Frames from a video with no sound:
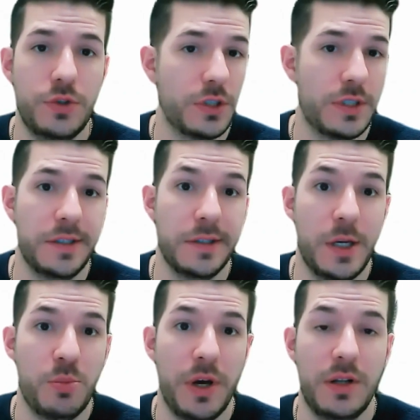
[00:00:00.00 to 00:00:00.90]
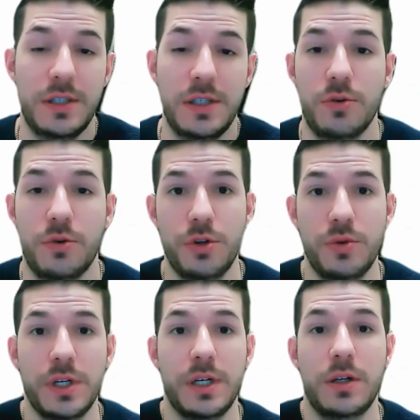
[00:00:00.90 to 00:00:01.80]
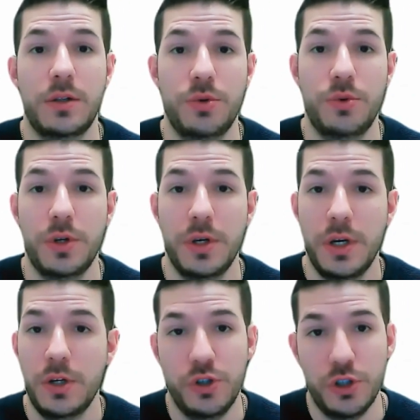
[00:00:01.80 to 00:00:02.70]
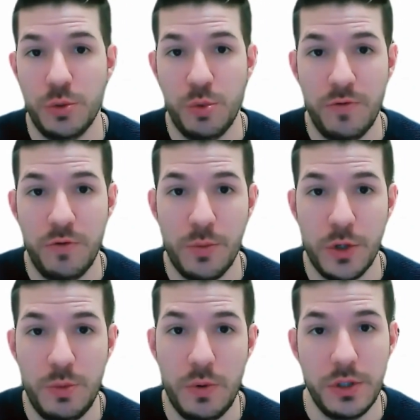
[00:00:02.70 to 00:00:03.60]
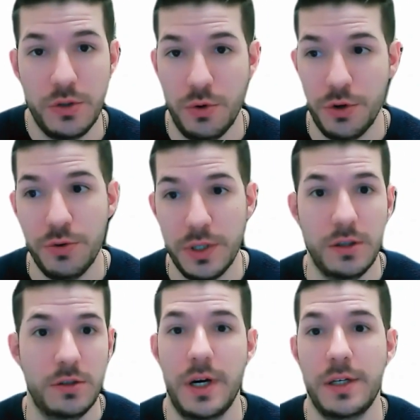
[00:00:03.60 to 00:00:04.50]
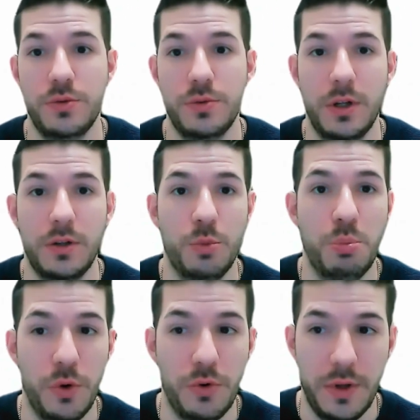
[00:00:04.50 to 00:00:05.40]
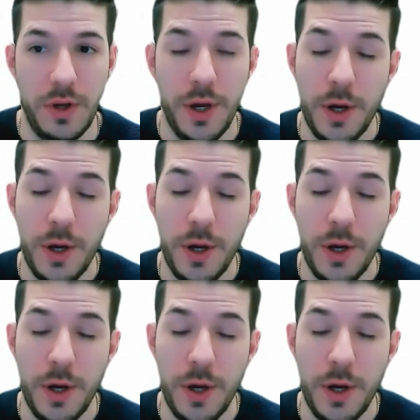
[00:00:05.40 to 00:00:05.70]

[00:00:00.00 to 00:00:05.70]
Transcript: just a delay penalty, or you can include just a performance bonus, or you can decide to include both.